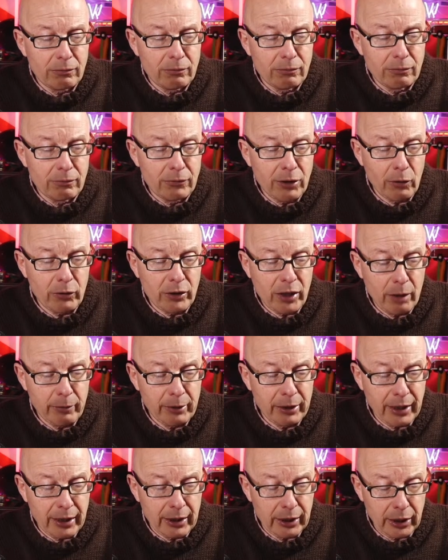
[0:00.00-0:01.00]
Don't tell me
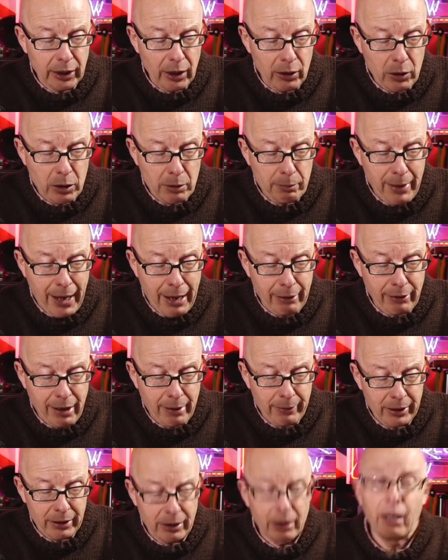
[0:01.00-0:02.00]
they're going to go to the Black
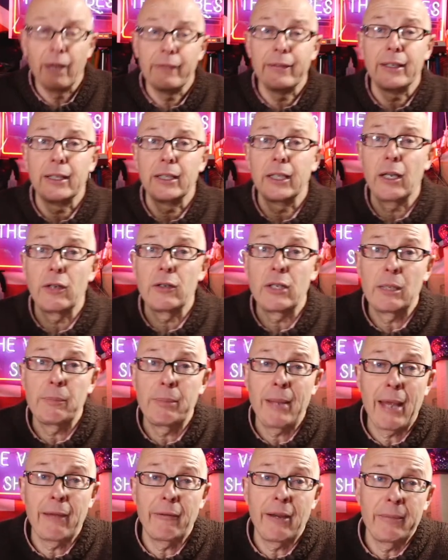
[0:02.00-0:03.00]
Rabbit. Are they going to go to the
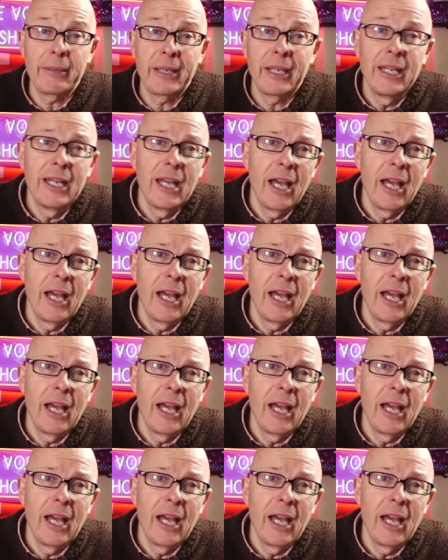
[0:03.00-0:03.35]
Black Rabbit?